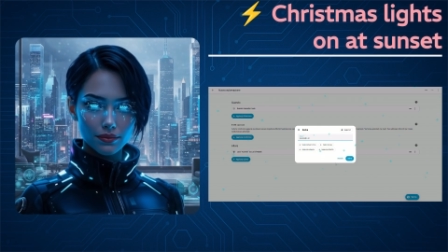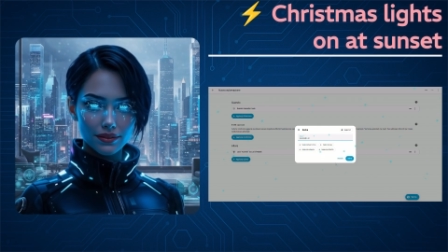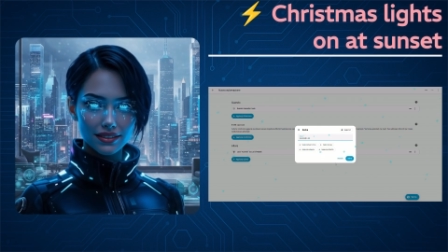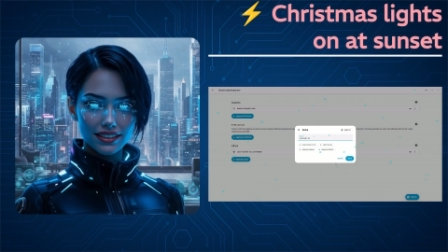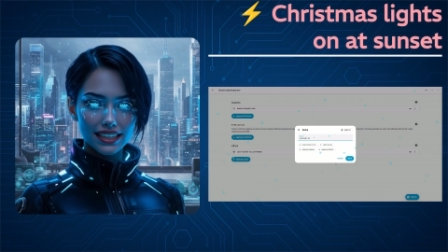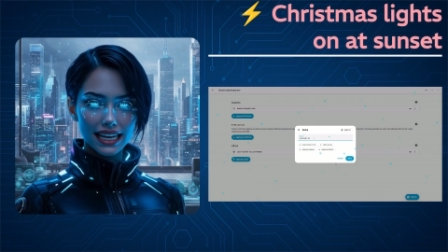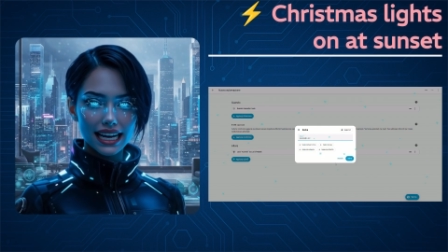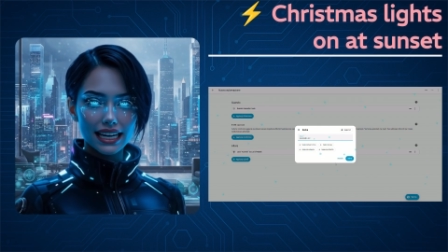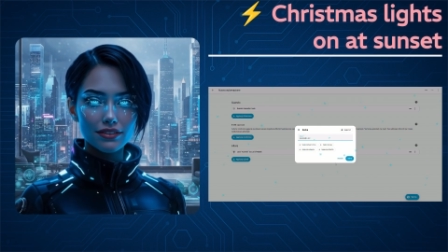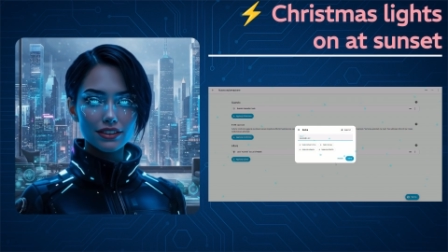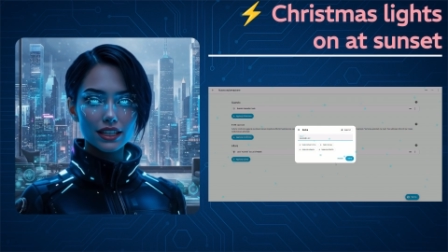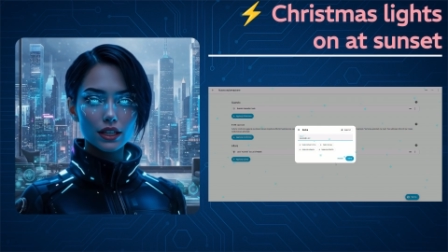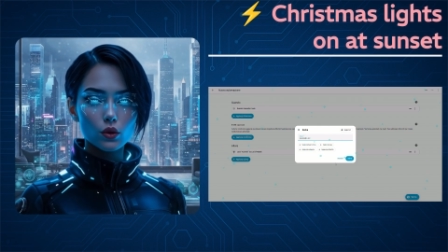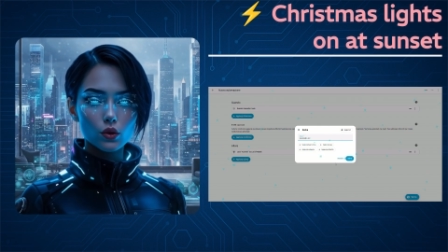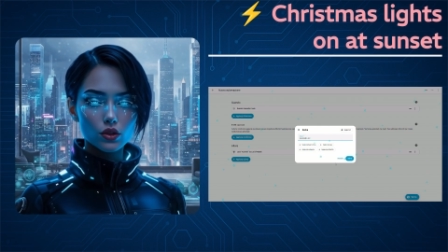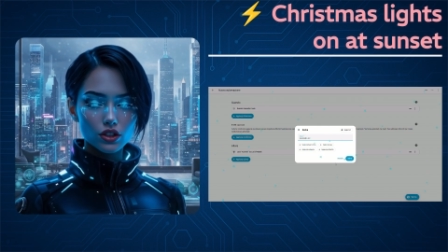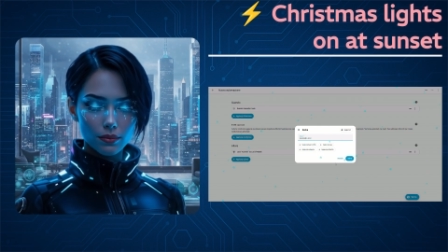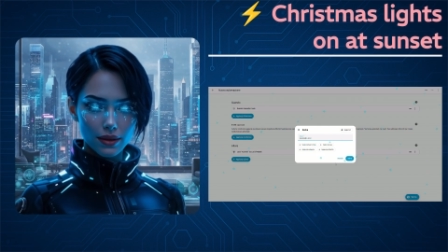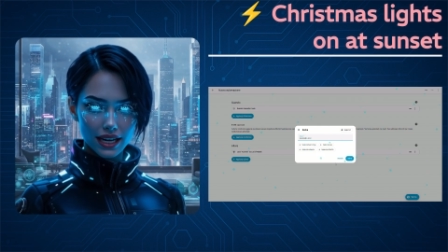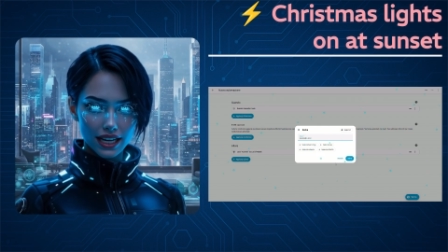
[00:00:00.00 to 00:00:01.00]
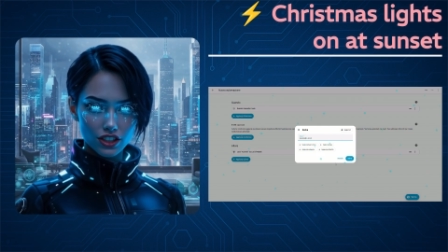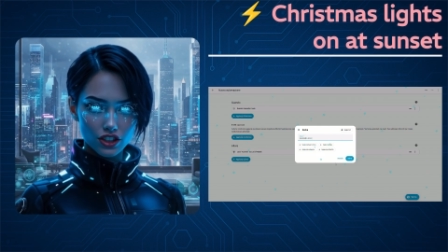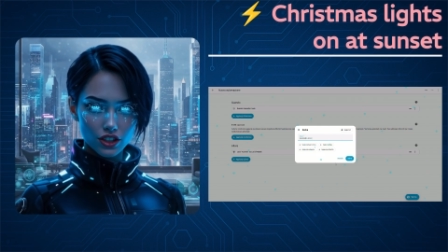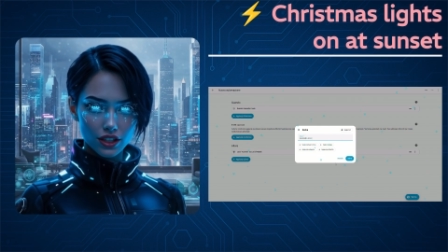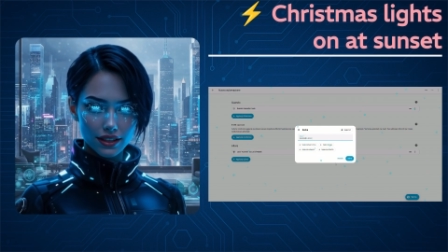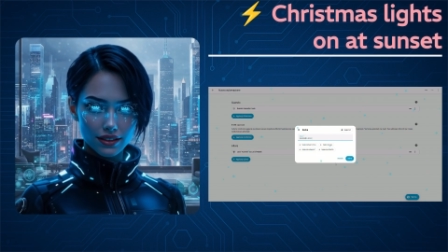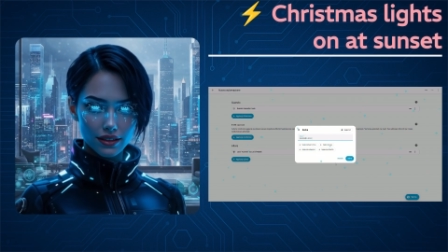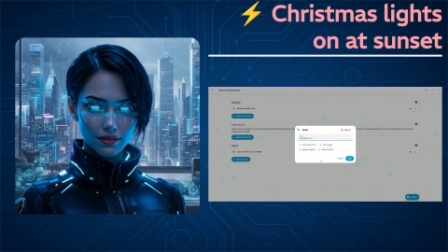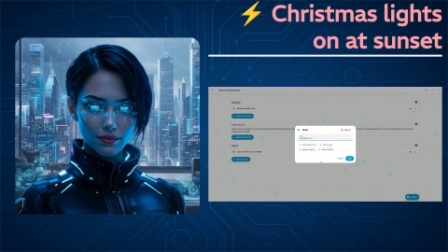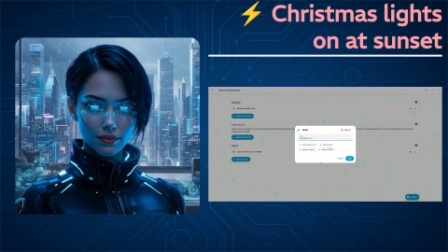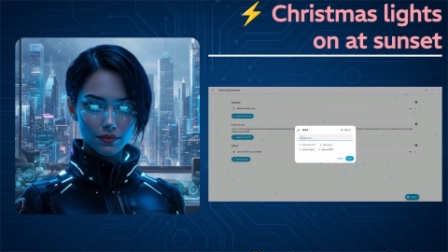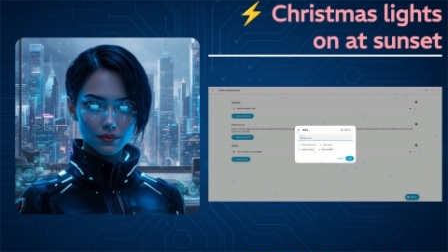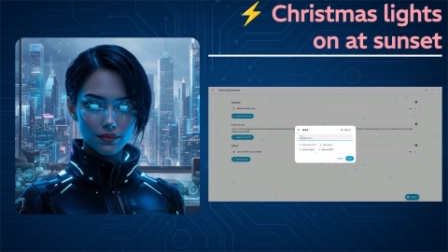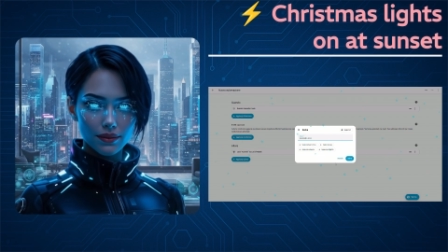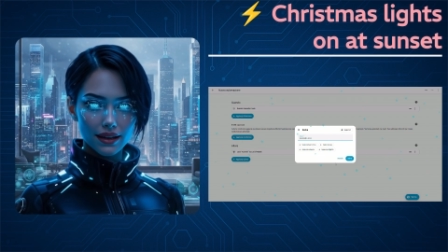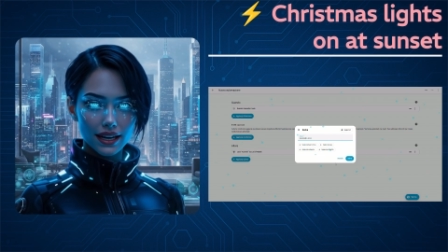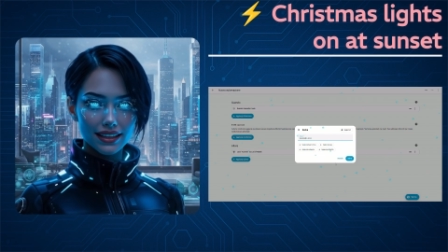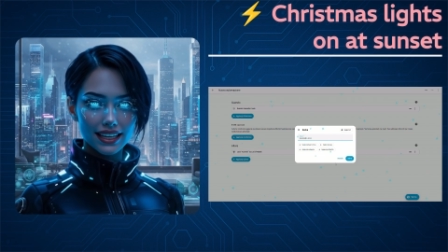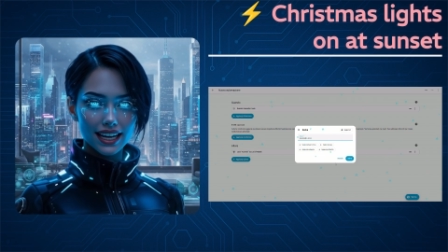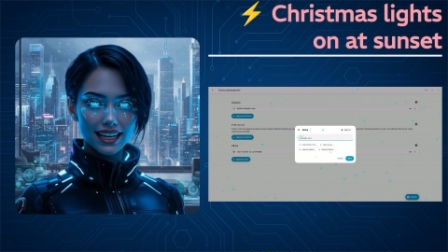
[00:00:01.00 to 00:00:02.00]
Save the automation,
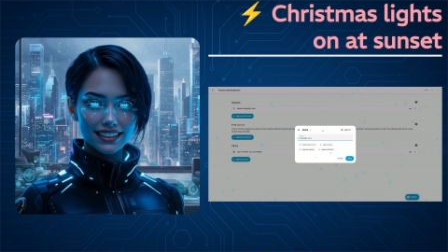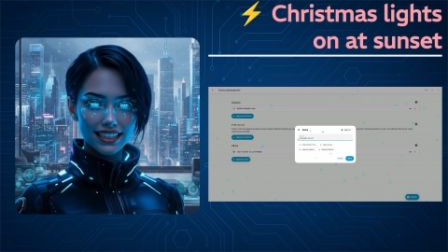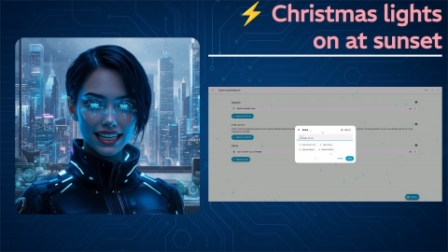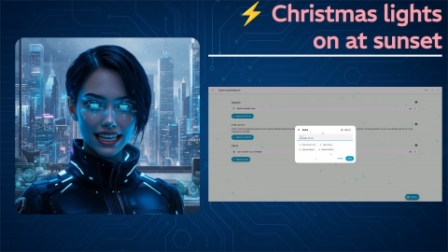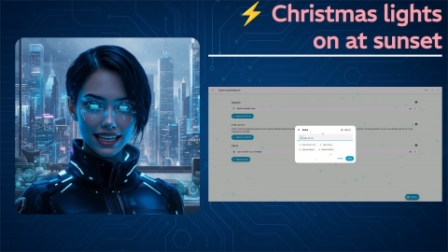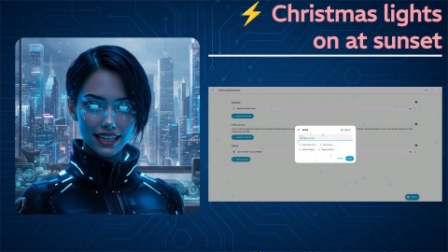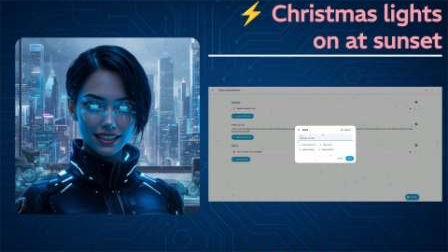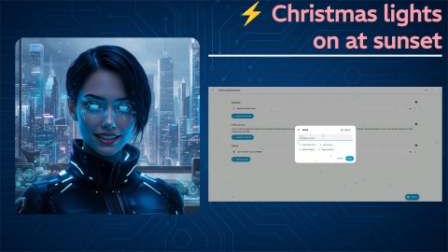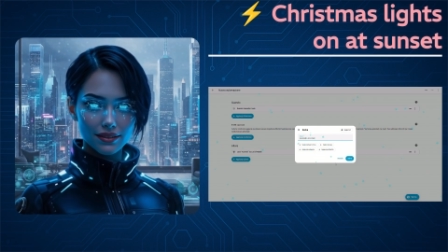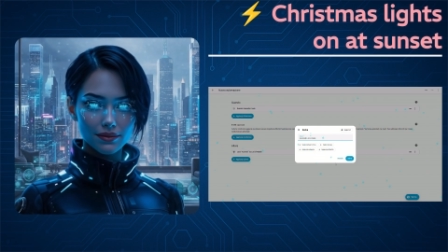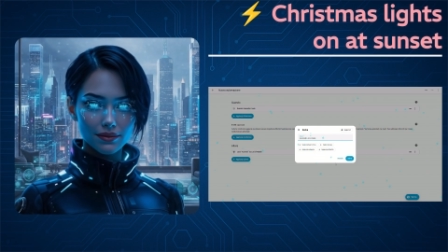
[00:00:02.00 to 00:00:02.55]
and that's it.